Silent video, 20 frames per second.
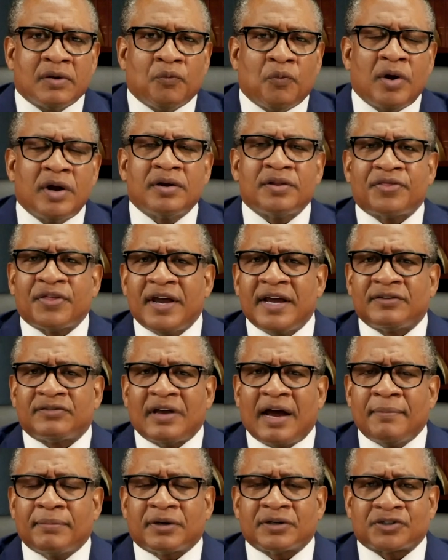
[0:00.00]
One of the things
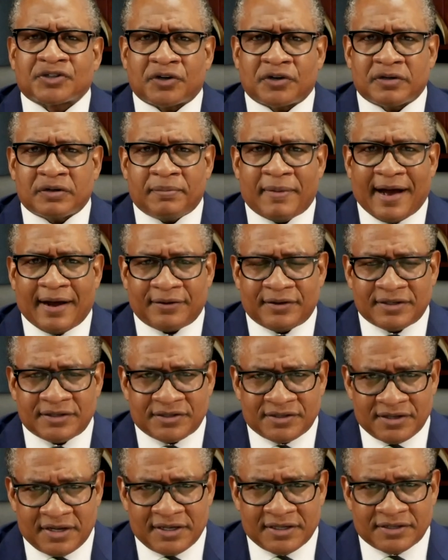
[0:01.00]
I'm concerned about
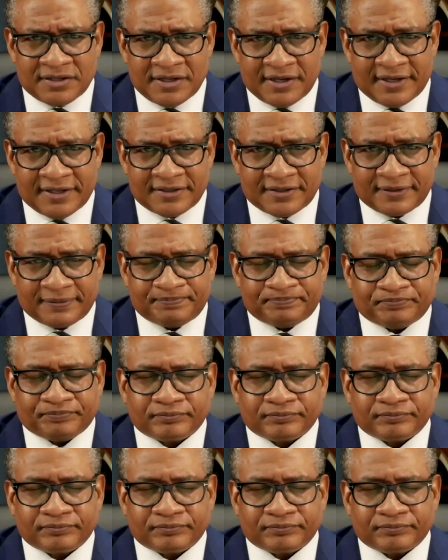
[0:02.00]
is this.